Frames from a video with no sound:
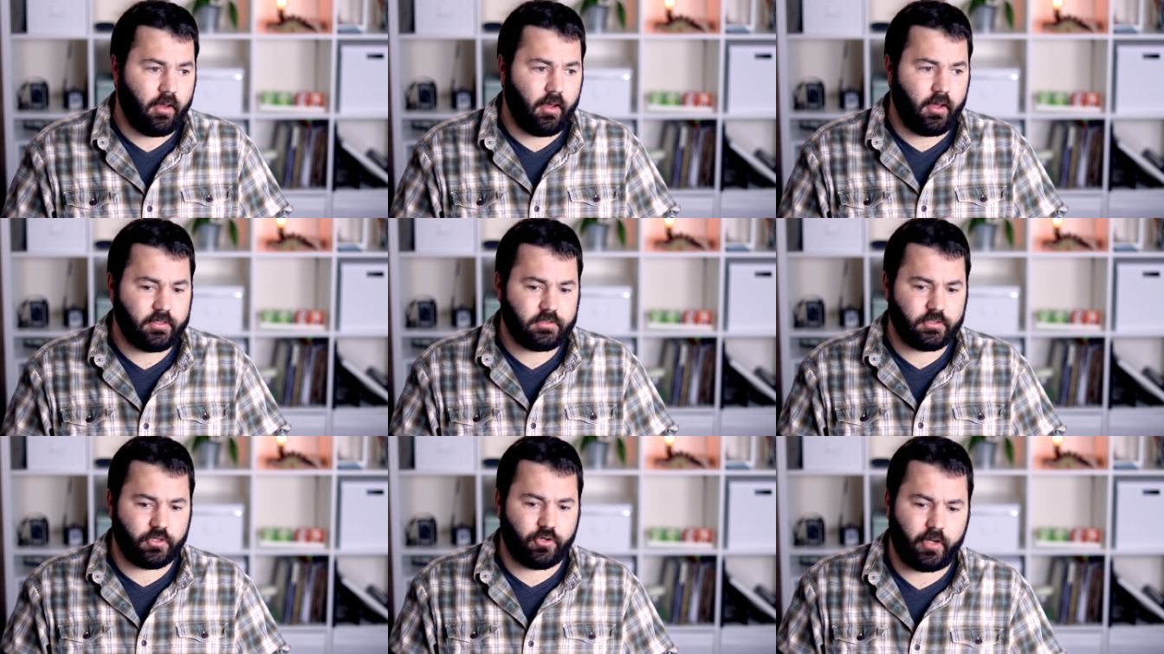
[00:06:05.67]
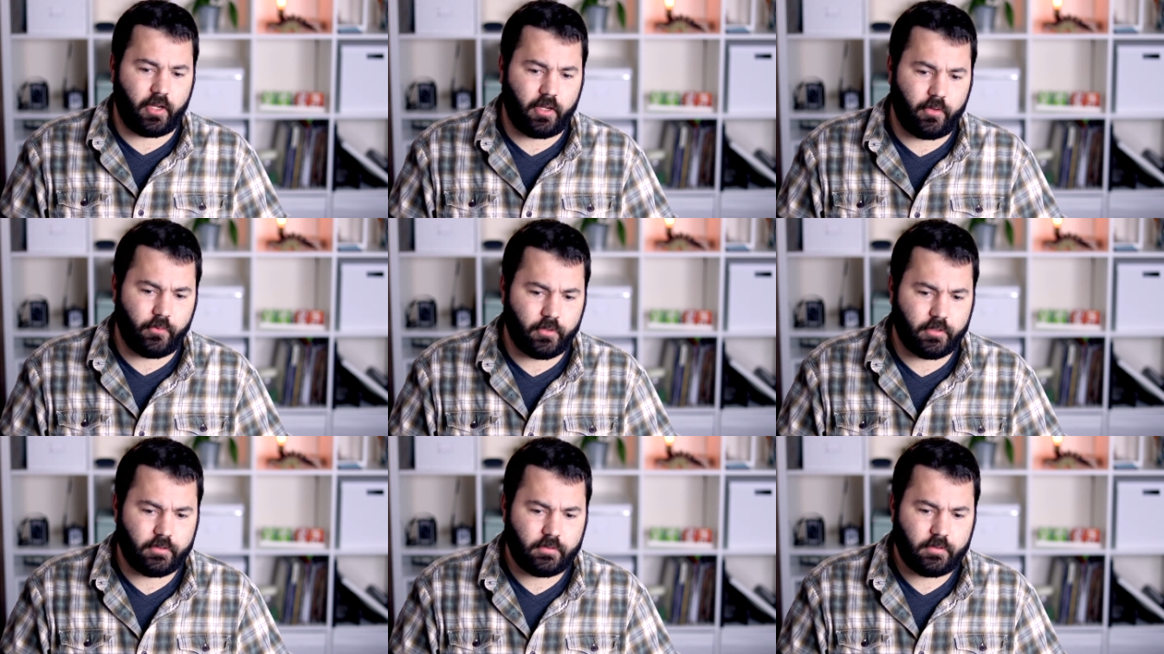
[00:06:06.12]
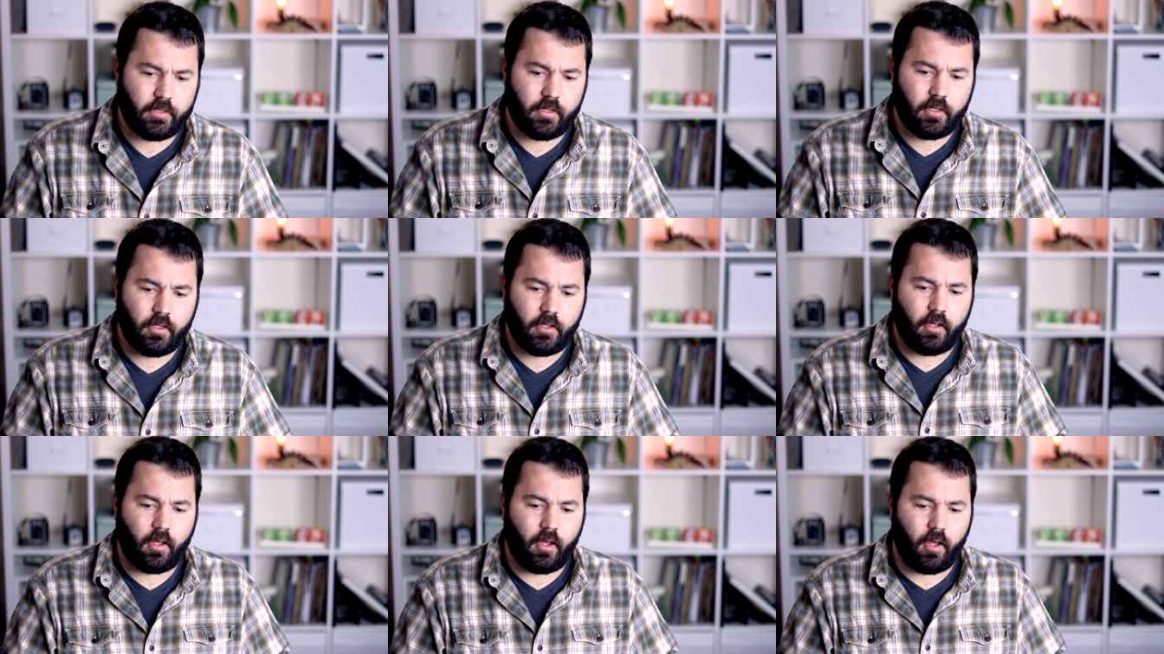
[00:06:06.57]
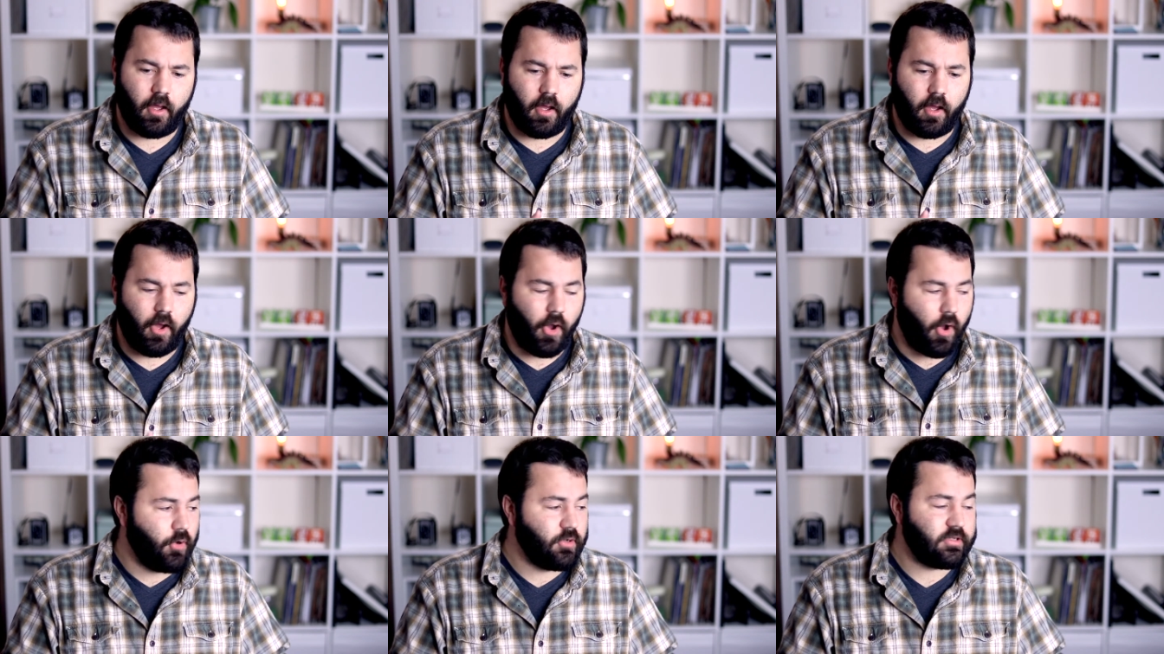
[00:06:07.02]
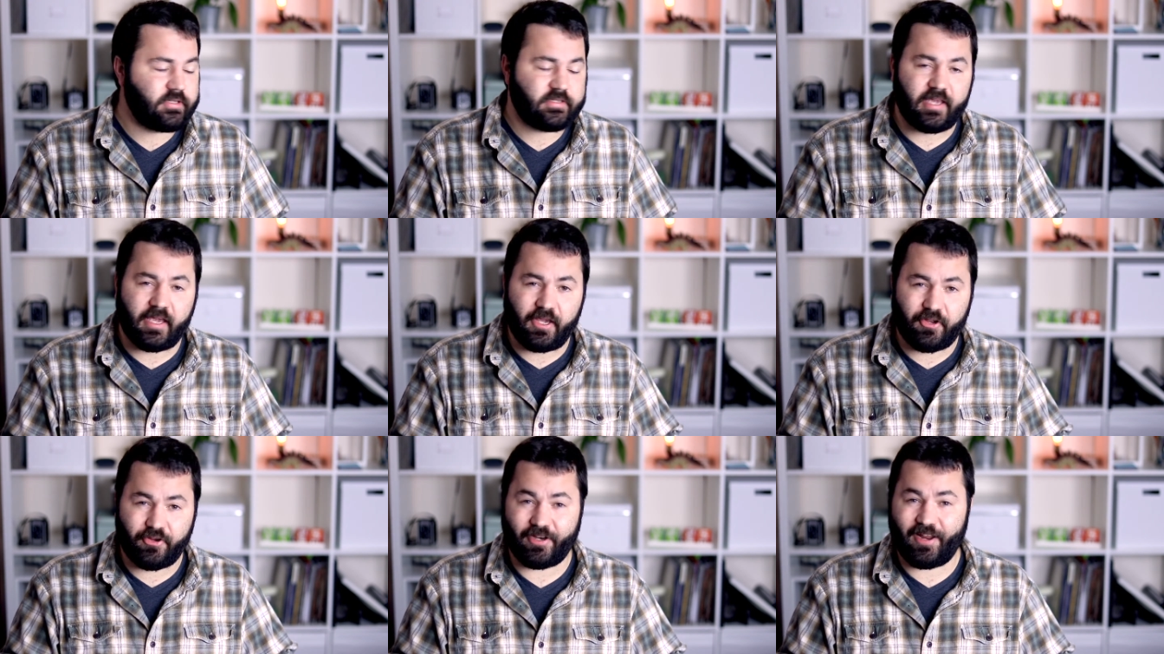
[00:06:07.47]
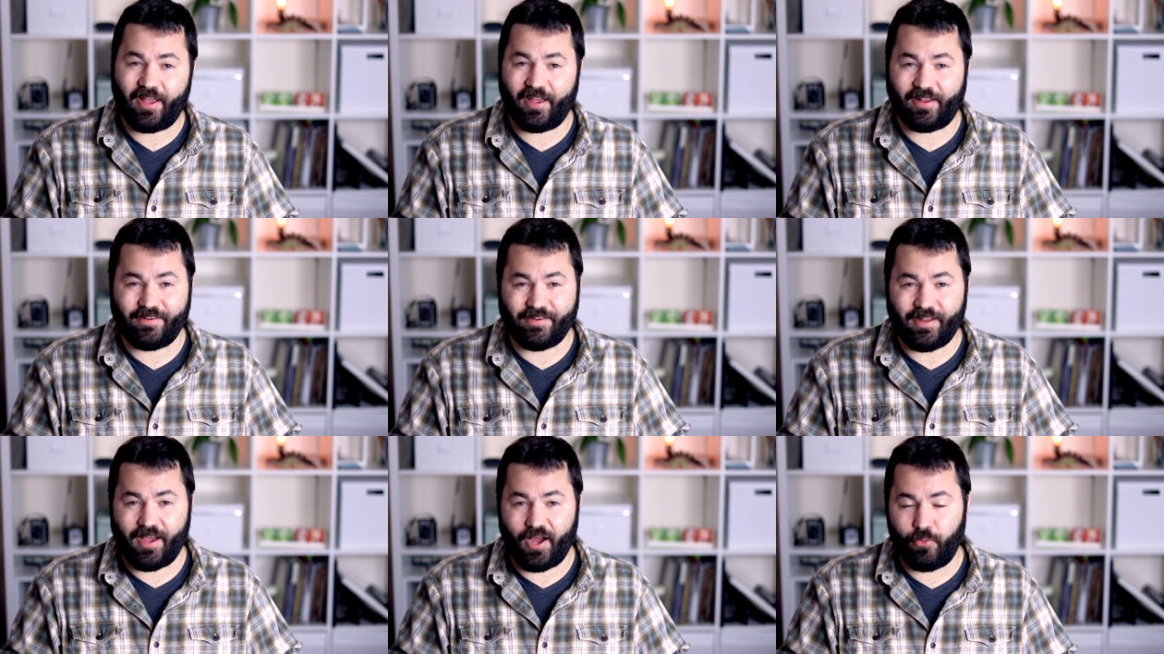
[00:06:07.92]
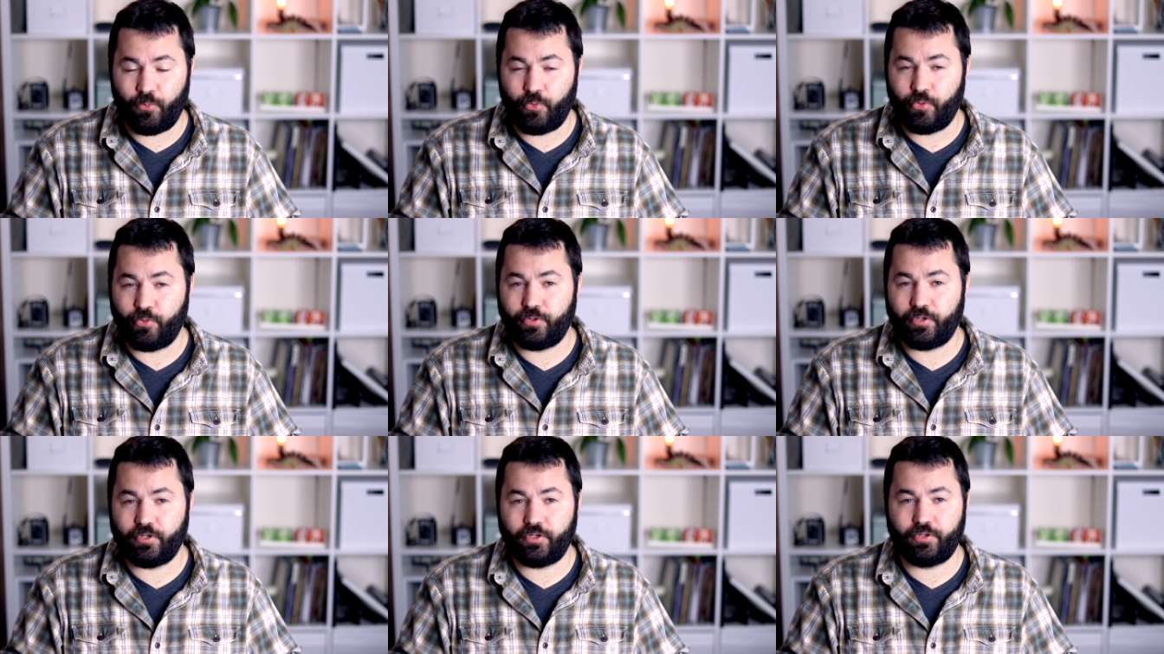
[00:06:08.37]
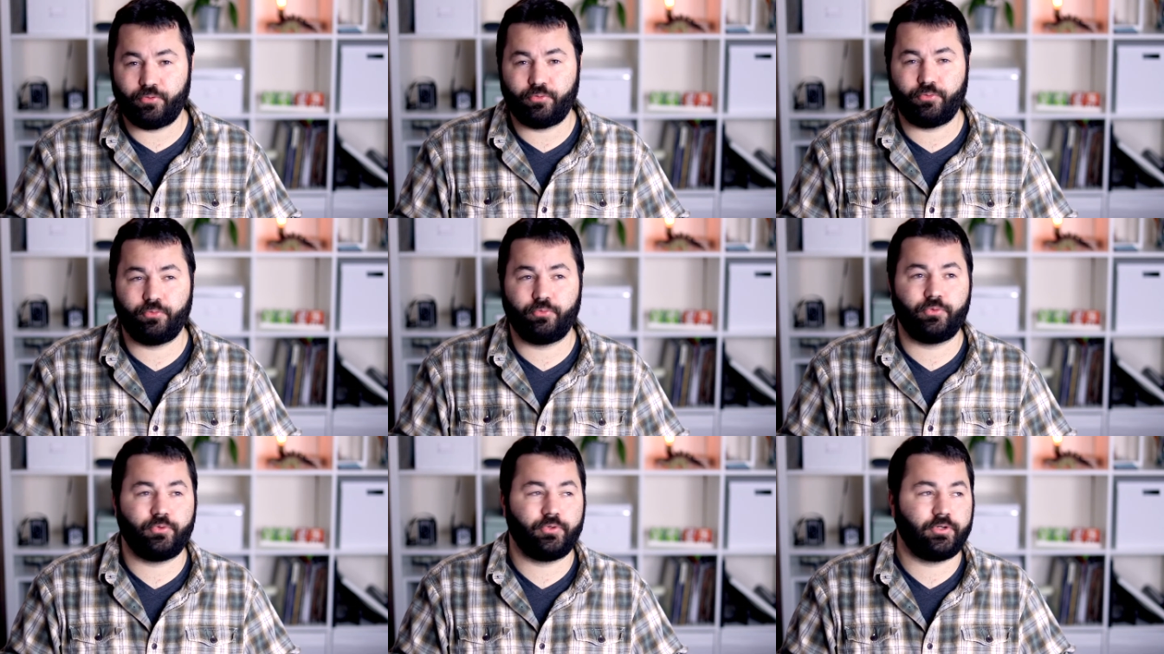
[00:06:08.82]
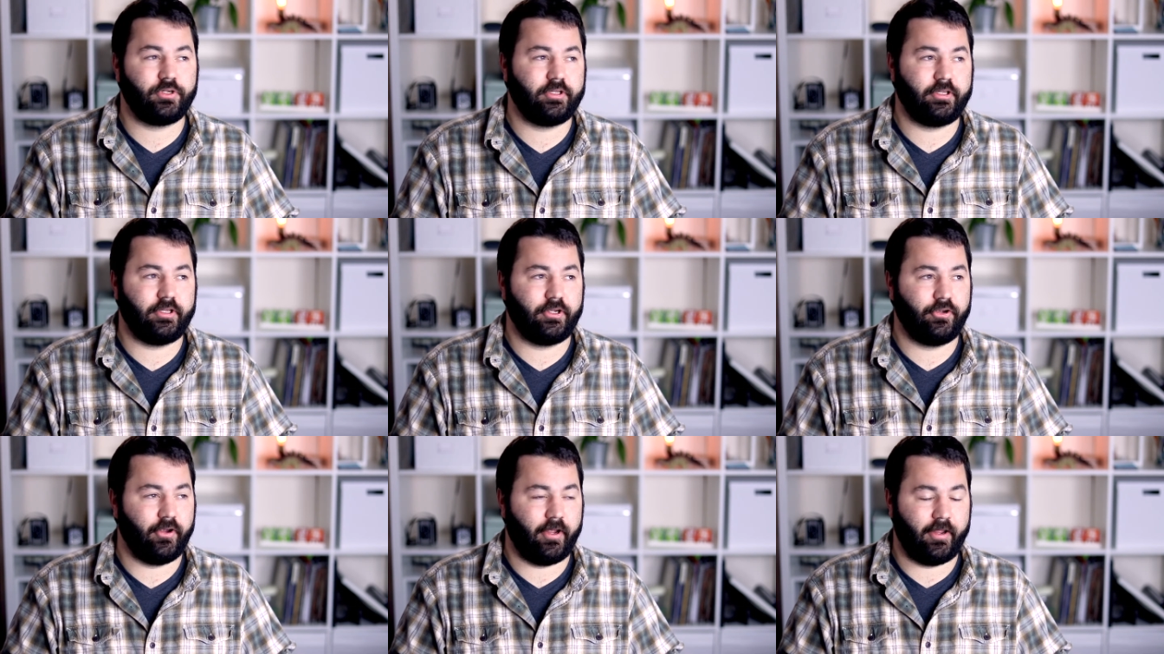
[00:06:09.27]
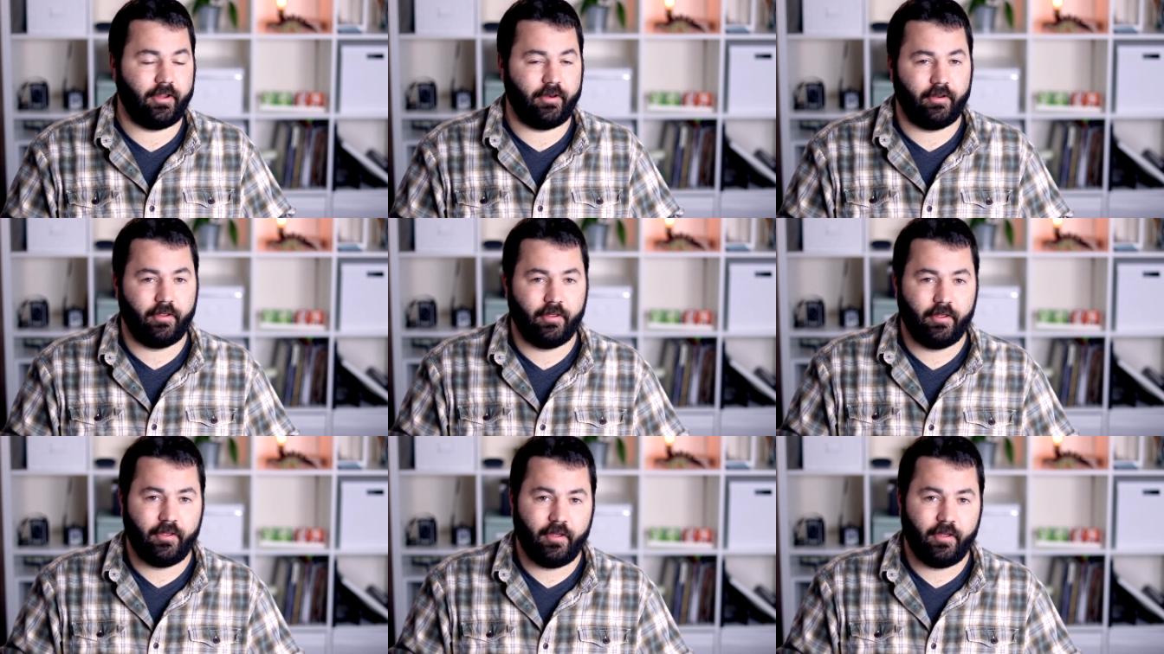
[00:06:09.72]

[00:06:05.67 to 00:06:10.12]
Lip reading: Is a great one. O Sacred Head Now Wounded, really great